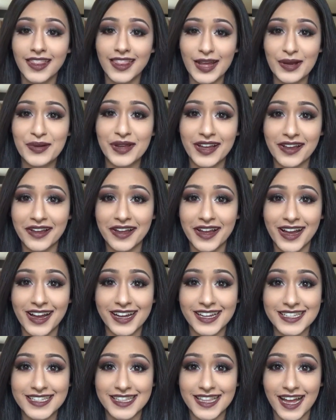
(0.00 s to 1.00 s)
There we go
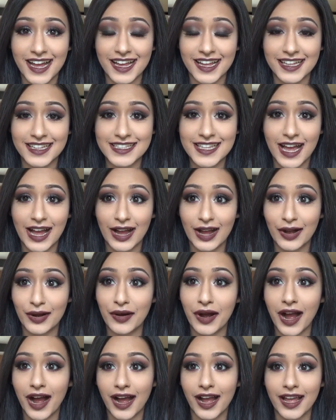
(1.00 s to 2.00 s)
guys, that is how
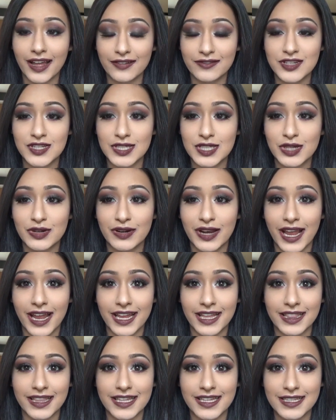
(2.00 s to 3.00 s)
I have just
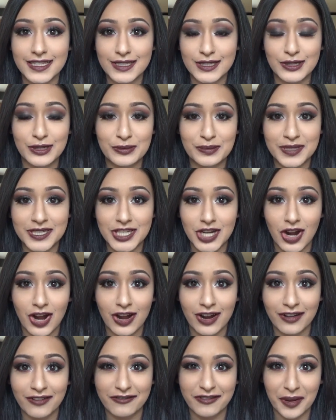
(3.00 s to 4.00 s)
created this super
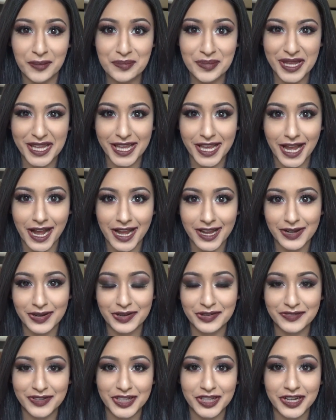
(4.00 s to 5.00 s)
dark vampy kind
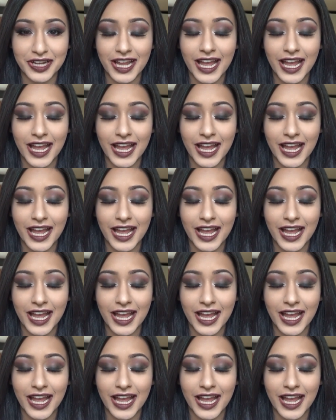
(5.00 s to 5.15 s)
of look,